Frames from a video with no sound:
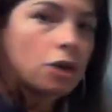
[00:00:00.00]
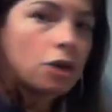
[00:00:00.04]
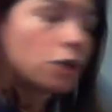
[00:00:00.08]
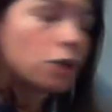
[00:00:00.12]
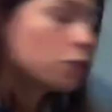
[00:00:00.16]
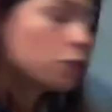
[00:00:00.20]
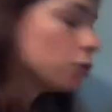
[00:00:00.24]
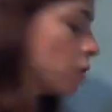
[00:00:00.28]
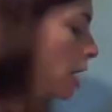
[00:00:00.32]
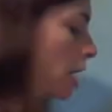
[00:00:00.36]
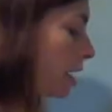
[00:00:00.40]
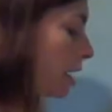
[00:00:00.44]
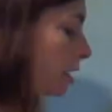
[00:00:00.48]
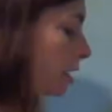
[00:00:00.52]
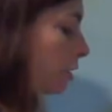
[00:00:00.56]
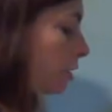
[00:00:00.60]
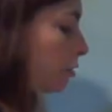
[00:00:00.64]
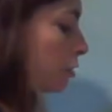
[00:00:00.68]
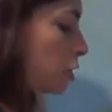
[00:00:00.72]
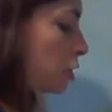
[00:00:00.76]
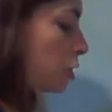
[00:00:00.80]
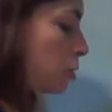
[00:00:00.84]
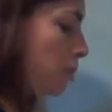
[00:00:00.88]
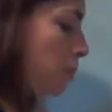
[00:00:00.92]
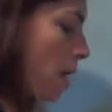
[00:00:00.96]
You're not going to
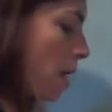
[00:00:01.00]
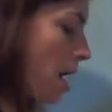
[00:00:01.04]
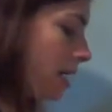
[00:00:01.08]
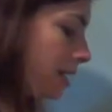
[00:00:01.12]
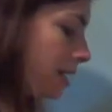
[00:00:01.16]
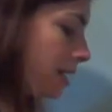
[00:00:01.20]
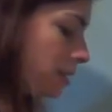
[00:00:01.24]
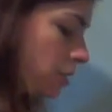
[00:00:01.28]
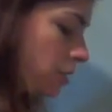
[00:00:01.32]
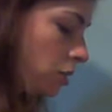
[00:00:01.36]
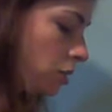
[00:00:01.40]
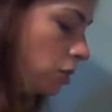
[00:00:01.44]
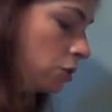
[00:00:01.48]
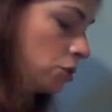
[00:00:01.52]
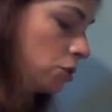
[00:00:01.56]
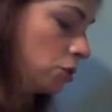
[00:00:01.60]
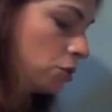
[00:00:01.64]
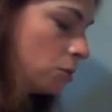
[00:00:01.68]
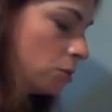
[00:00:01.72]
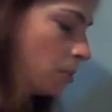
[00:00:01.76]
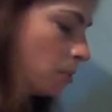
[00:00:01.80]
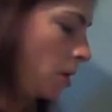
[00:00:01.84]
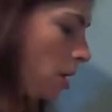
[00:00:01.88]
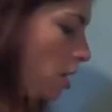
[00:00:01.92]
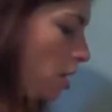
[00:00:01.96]
respond as a
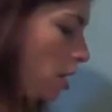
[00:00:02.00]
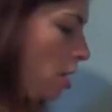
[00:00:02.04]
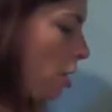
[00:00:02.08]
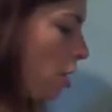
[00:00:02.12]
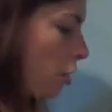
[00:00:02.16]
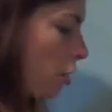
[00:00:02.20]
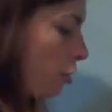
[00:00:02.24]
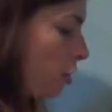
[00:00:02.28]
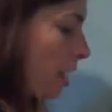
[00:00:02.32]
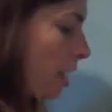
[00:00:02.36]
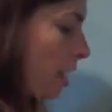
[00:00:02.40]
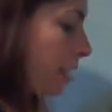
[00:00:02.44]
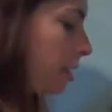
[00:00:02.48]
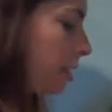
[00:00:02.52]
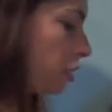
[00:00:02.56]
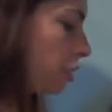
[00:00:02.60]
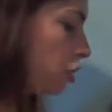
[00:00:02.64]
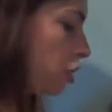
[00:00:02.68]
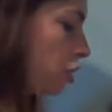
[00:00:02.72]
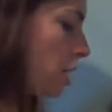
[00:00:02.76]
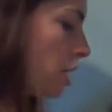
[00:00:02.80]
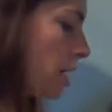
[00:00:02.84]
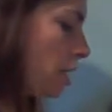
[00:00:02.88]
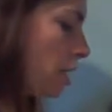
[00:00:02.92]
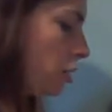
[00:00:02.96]
consumer. You're not going to
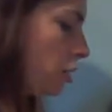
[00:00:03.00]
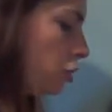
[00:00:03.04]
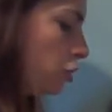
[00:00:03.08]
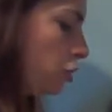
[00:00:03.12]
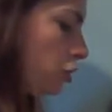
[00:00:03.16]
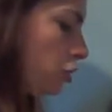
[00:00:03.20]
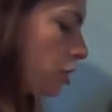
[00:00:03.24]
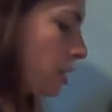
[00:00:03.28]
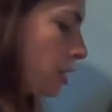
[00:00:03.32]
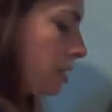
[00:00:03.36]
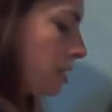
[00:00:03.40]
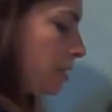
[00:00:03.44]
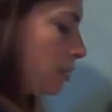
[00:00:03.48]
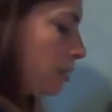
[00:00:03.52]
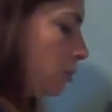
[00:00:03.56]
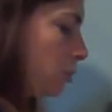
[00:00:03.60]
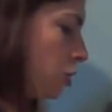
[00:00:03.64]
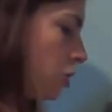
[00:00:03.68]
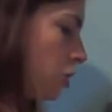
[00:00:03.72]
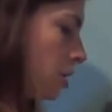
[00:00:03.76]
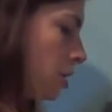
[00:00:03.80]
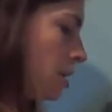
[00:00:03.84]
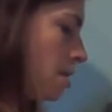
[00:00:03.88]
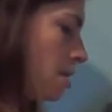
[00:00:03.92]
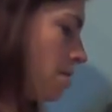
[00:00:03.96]
change your
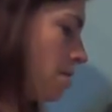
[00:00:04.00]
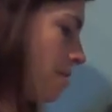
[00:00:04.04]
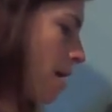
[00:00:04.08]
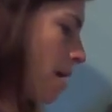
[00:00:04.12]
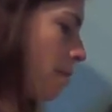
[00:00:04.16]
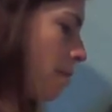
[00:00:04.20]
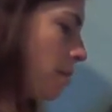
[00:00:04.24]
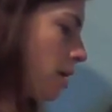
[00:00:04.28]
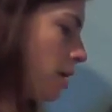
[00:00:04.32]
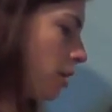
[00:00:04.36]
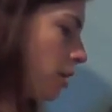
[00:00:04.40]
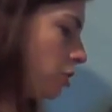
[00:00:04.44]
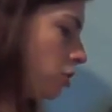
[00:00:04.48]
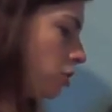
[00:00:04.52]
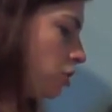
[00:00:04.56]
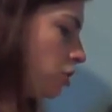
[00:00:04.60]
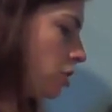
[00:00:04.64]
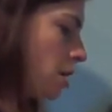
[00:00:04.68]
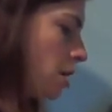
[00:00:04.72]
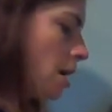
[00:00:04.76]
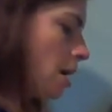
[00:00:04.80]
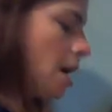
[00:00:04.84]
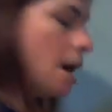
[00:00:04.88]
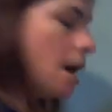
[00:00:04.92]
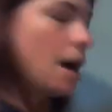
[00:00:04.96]
consumption that much
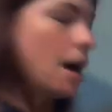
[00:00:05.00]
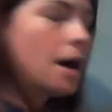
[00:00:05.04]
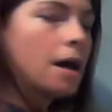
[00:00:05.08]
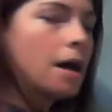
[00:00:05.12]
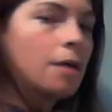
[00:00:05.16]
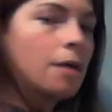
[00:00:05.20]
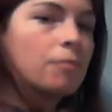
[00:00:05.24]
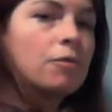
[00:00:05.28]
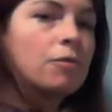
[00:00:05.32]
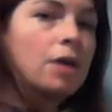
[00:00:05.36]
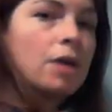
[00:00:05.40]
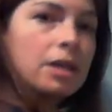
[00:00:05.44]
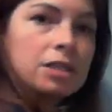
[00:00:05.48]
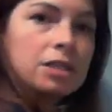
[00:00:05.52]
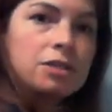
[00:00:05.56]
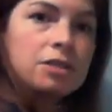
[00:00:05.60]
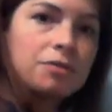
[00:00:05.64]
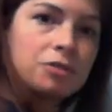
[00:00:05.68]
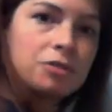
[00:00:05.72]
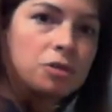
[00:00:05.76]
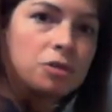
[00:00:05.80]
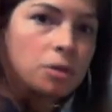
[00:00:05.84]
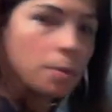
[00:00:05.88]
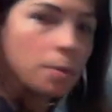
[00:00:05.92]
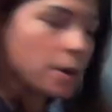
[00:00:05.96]
relative
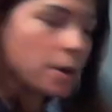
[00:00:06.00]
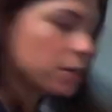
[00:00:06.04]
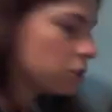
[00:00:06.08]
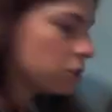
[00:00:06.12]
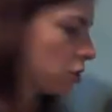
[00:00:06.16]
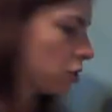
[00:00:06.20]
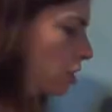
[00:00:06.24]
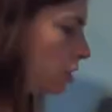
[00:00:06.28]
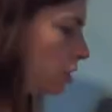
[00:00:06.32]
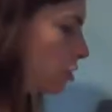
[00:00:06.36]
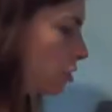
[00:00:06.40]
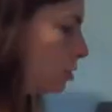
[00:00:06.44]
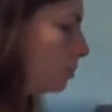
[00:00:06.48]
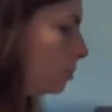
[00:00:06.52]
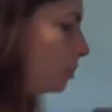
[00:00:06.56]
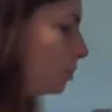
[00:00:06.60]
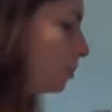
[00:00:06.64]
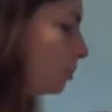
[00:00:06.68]
to the price change.